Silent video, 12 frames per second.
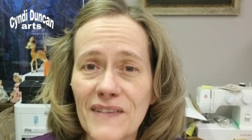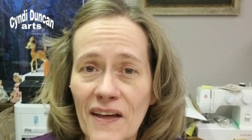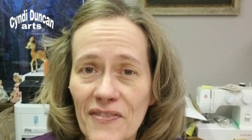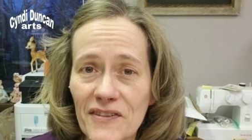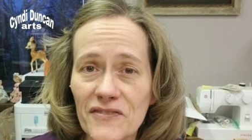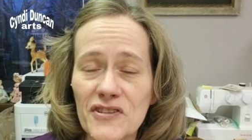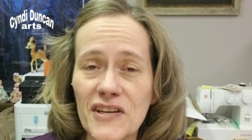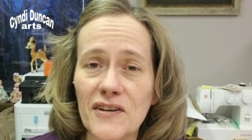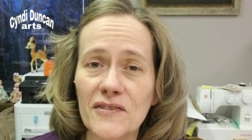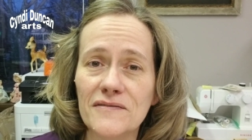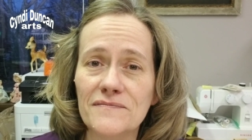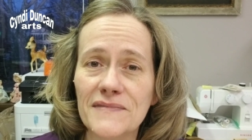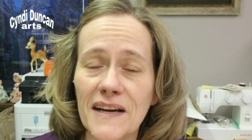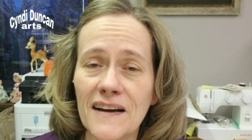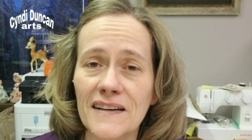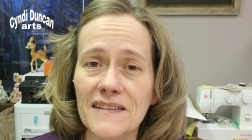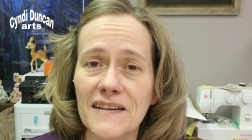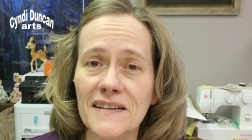on this channel,
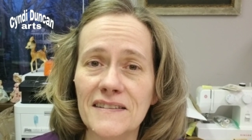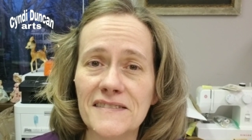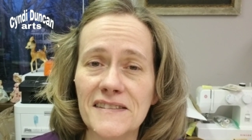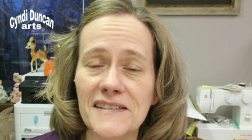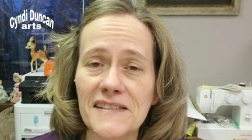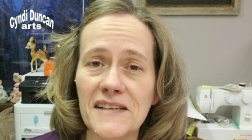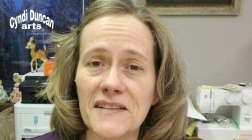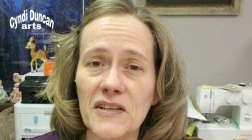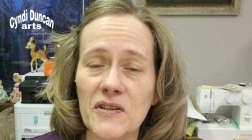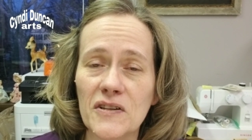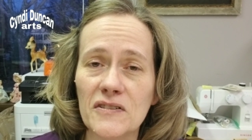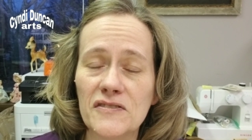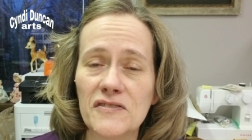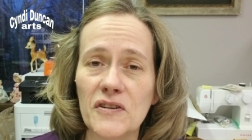on uh, Cyndi Duncan Arts.